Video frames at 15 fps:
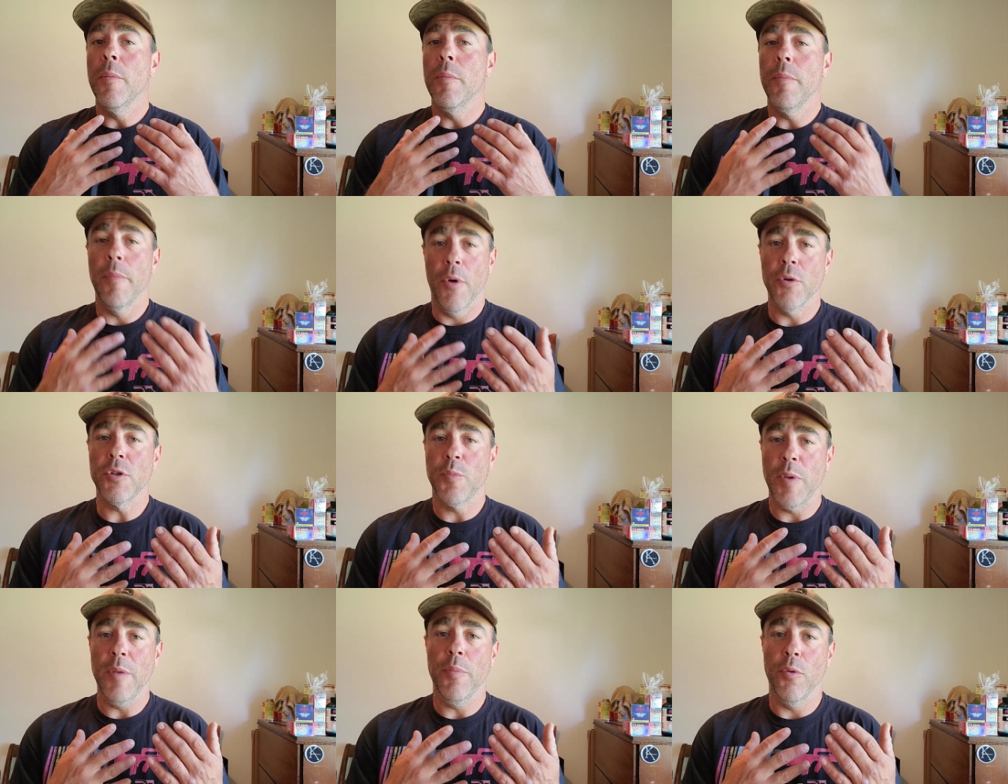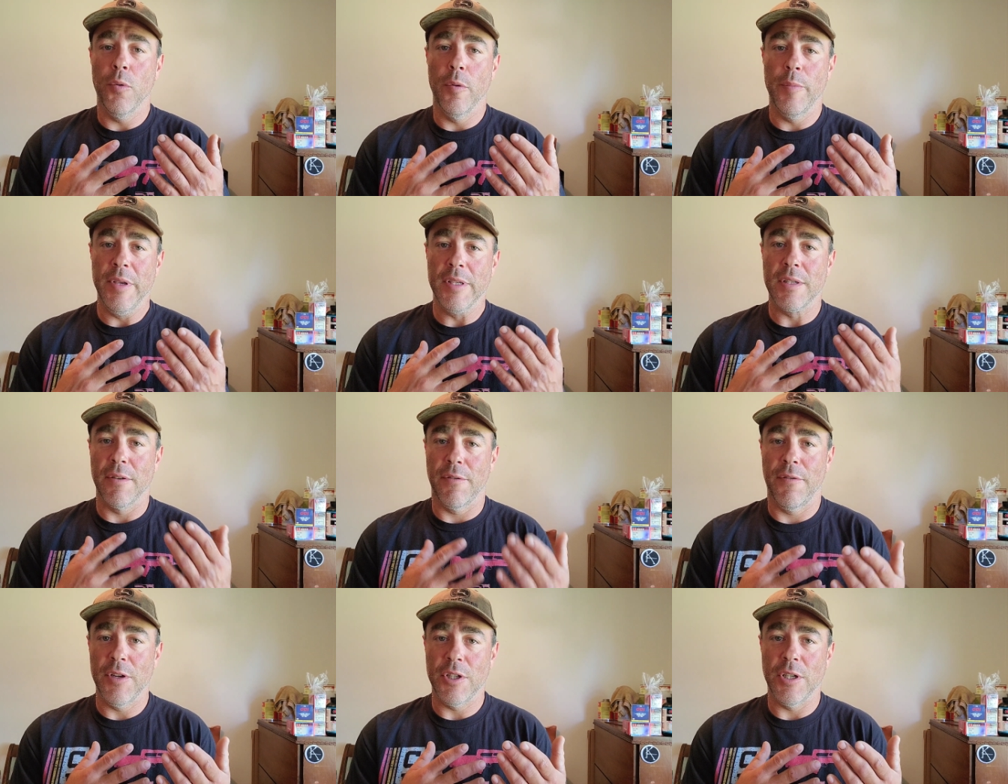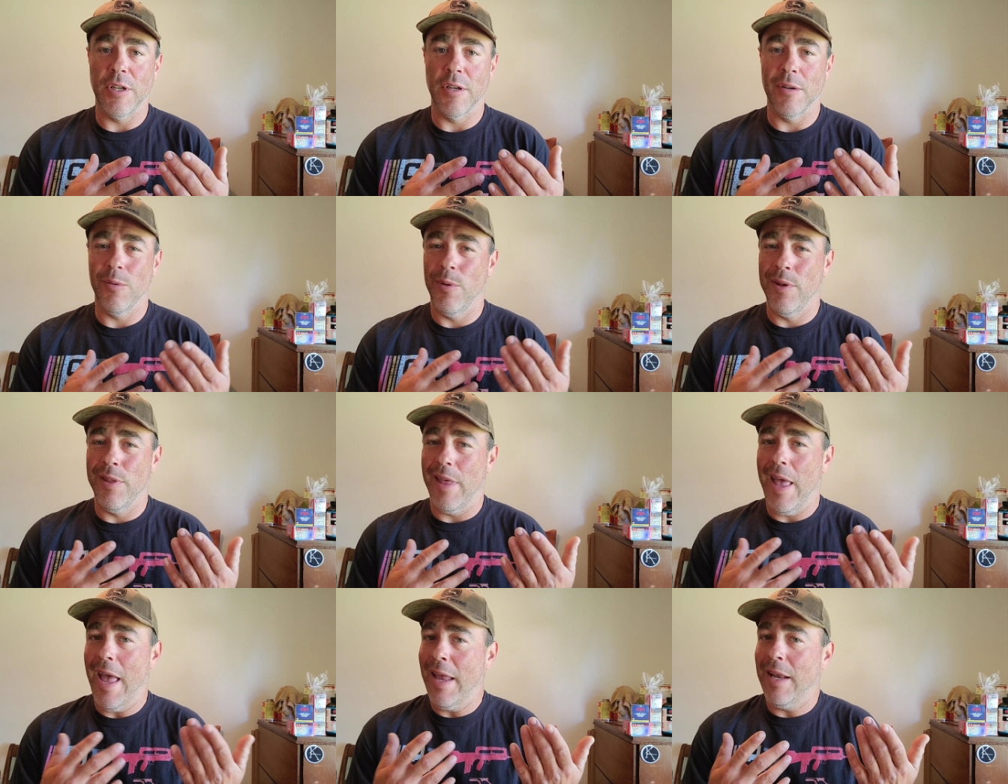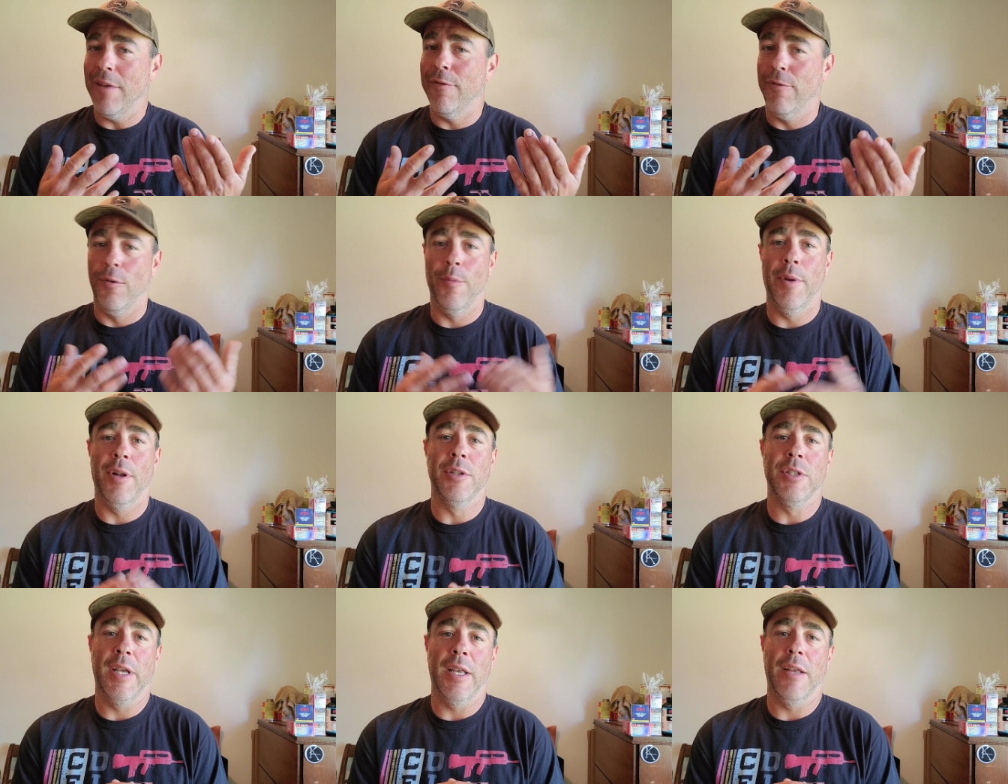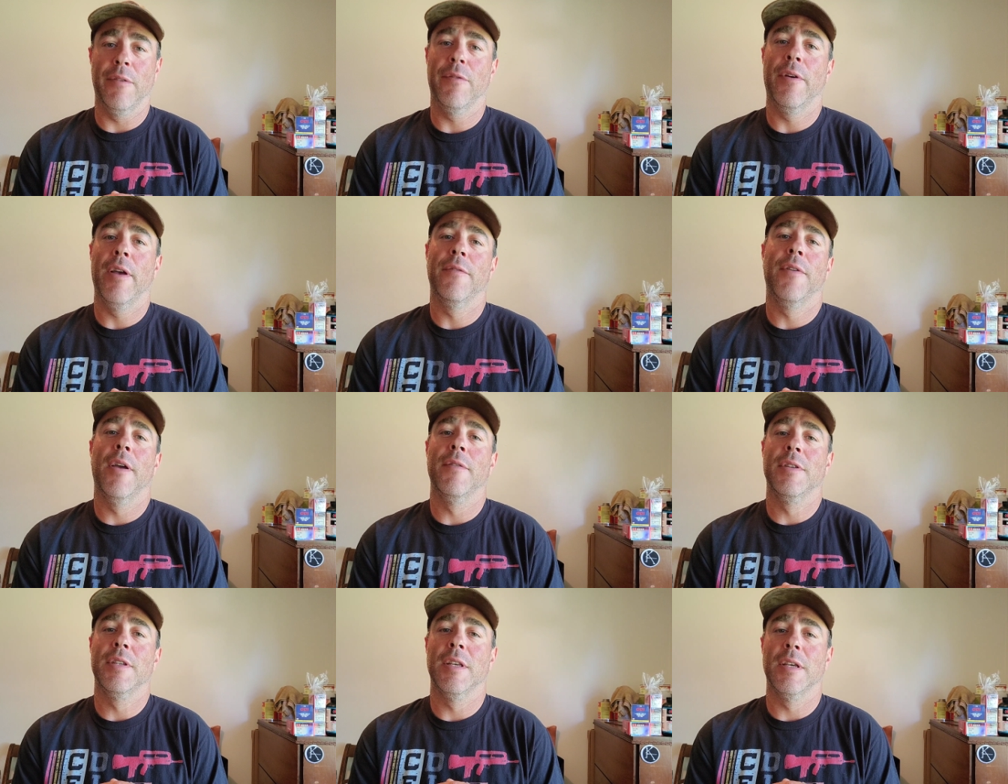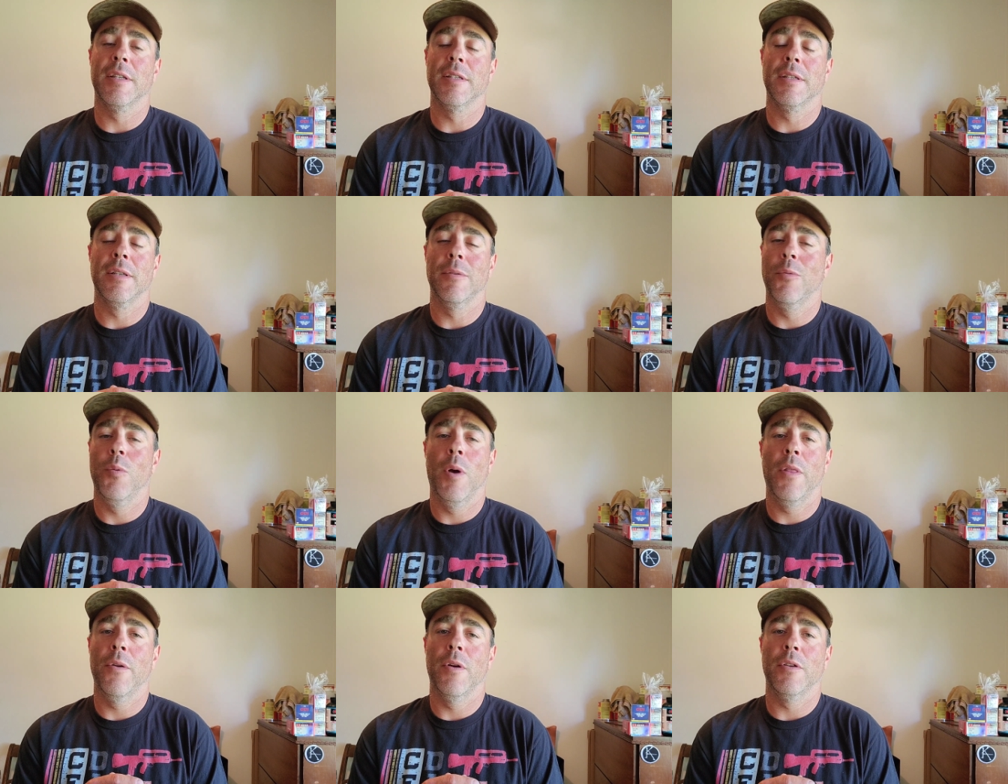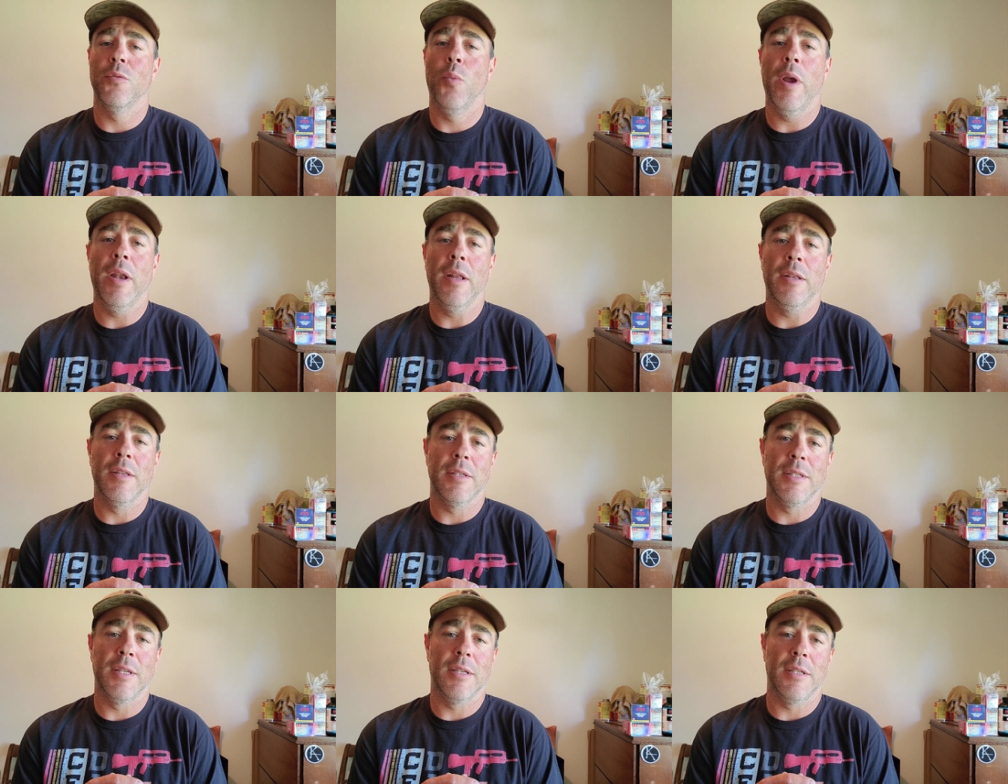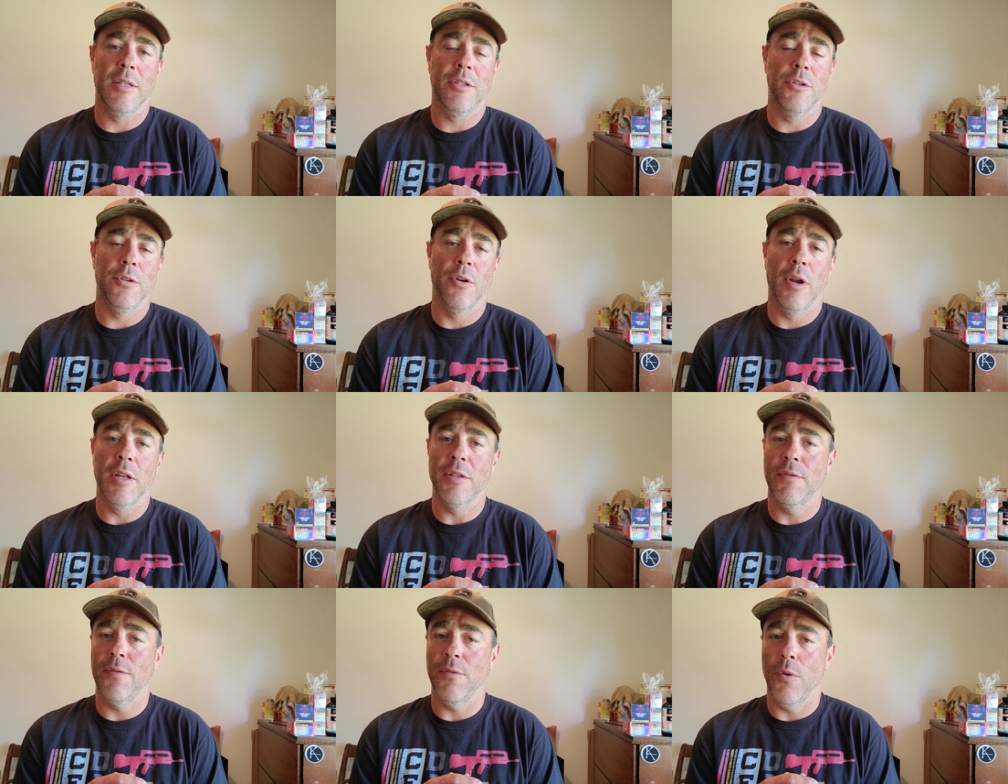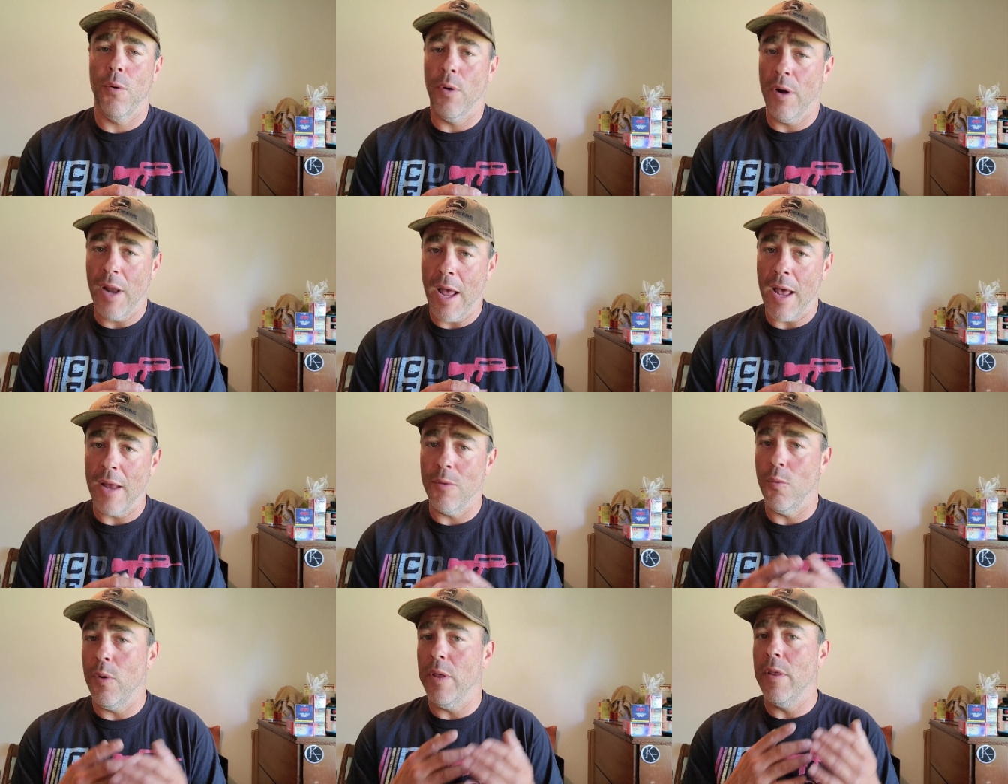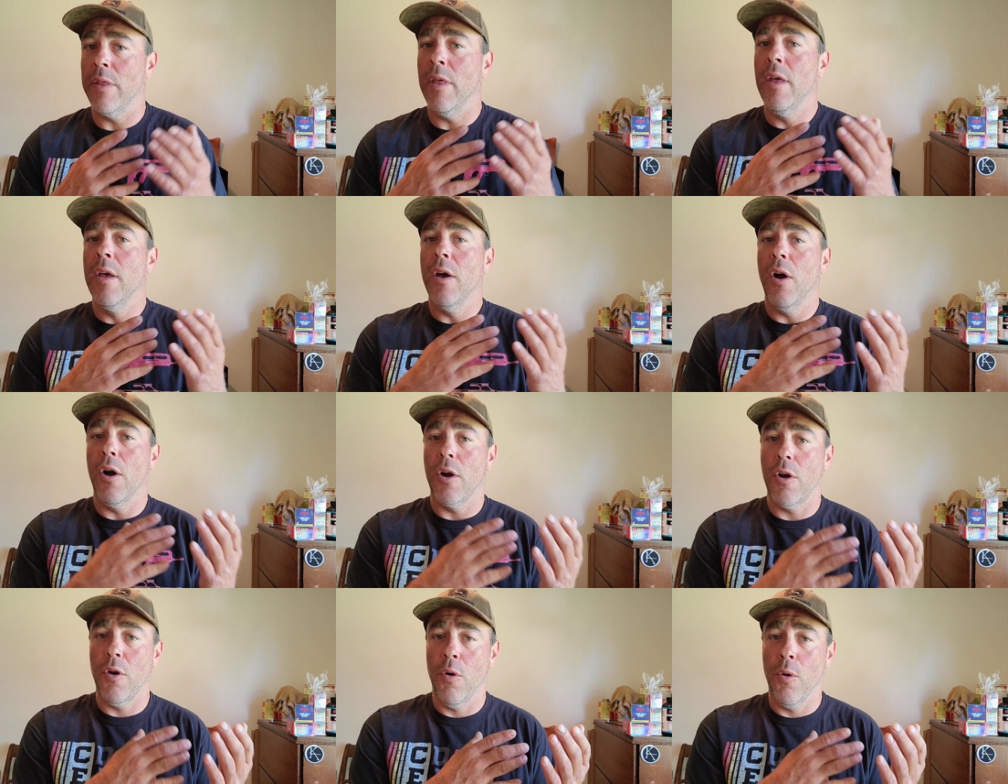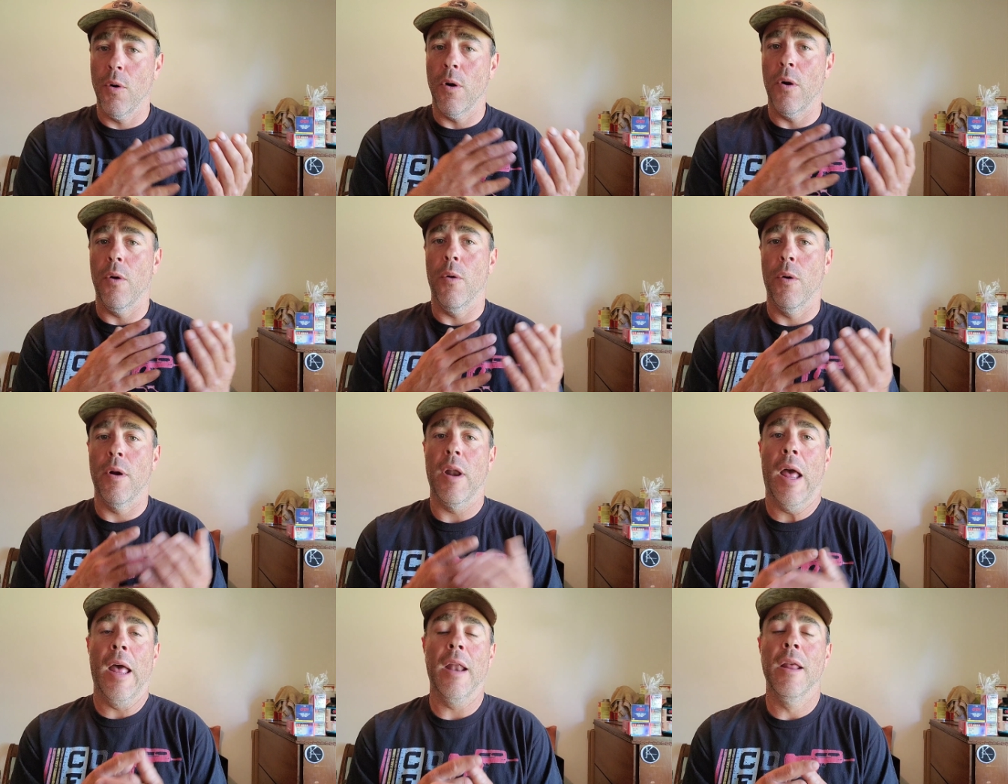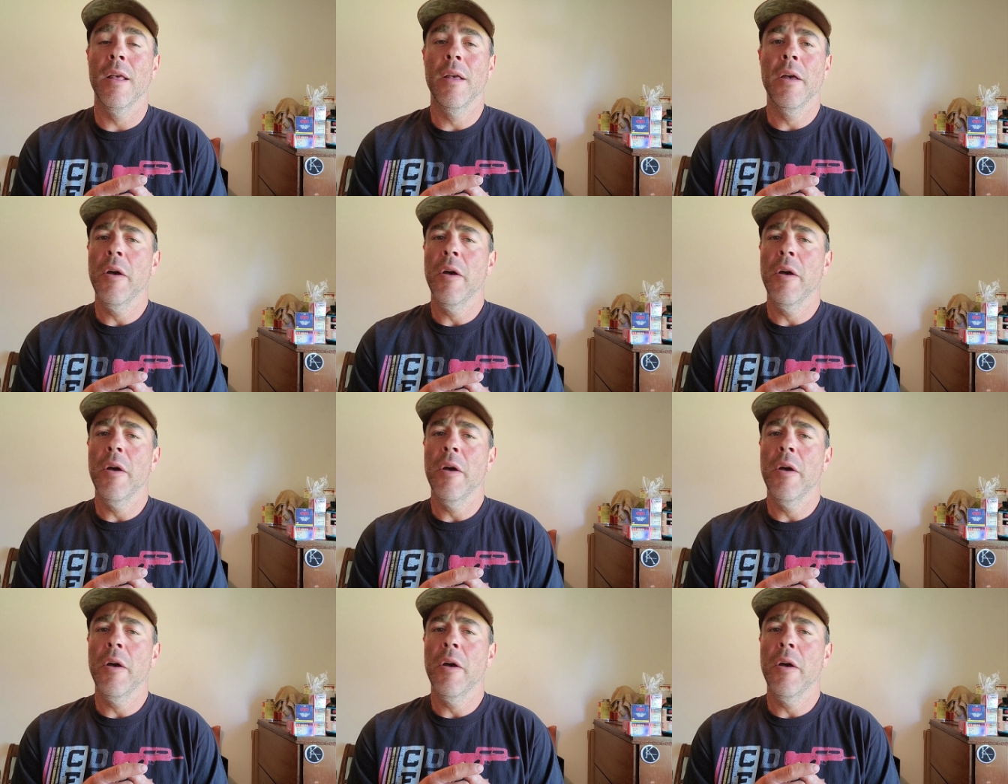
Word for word: most people will be sufficient with any full metal jacket five five six, whether it's weighted to sixty-two grains or not, with a core or not.